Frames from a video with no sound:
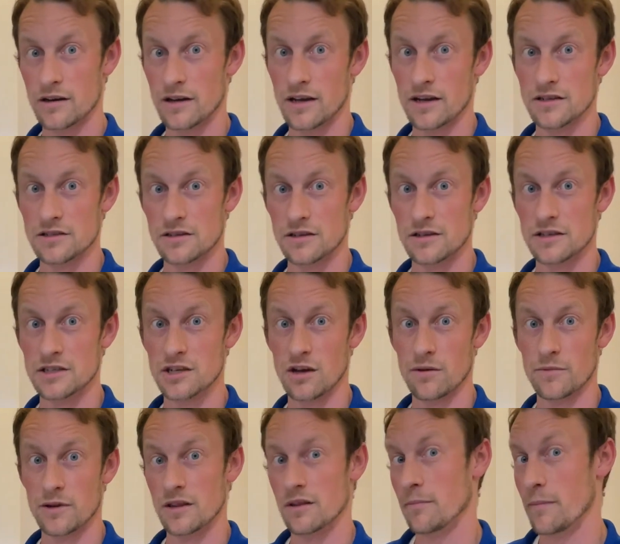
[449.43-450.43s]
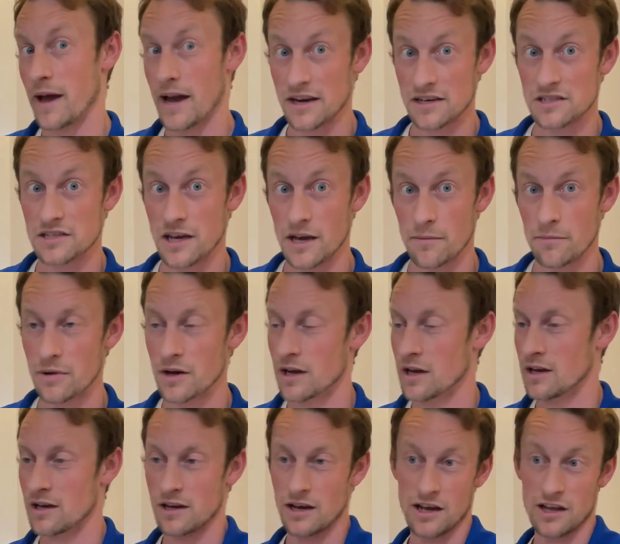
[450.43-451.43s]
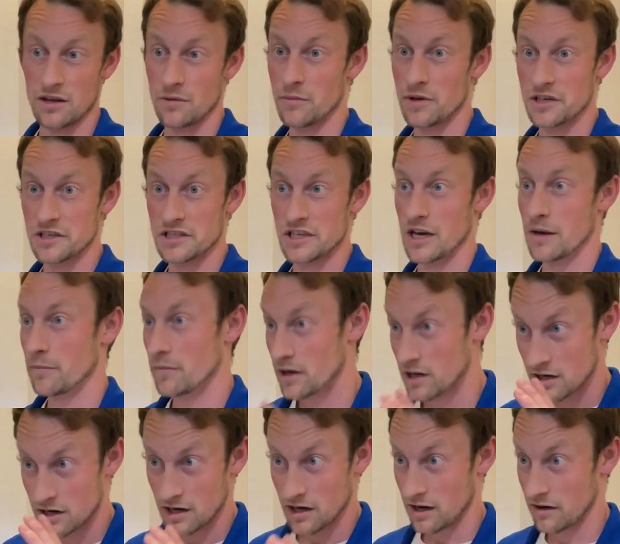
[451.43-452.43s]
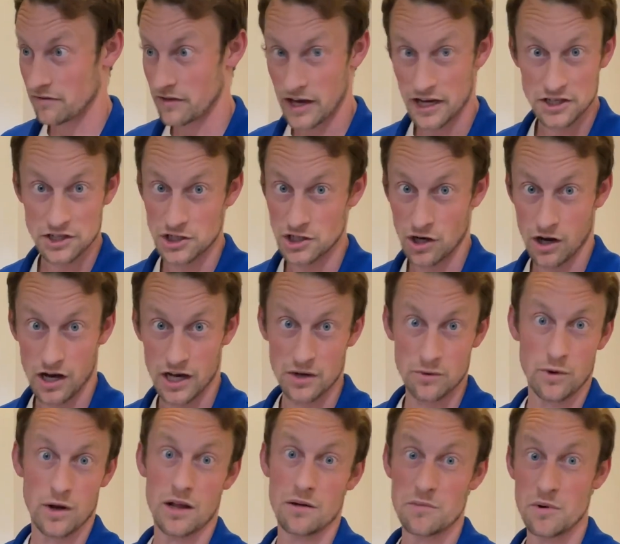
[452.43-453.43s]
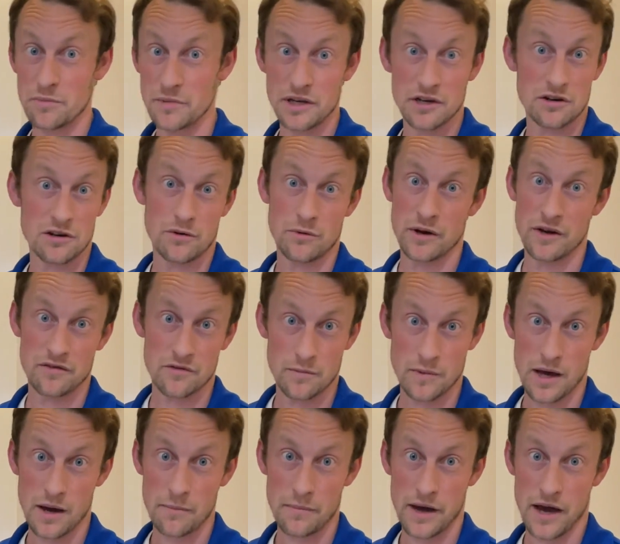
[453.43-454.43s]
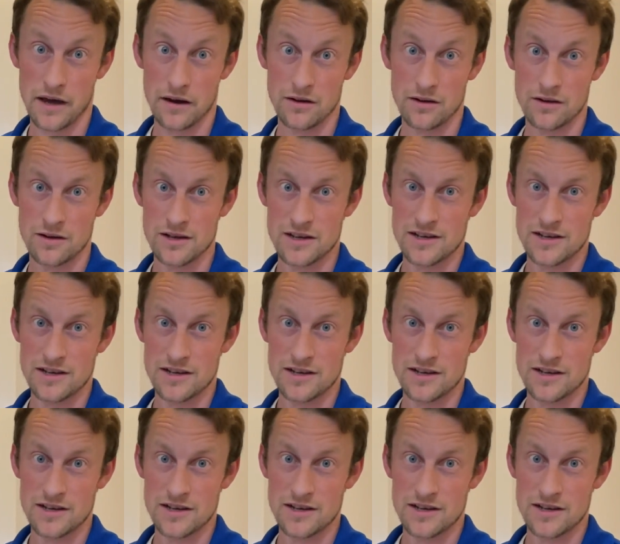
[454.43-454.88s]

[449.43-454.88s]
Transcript: And it's going to tell me the max temp and the min temp of that shot while I'm a meter away from that panel.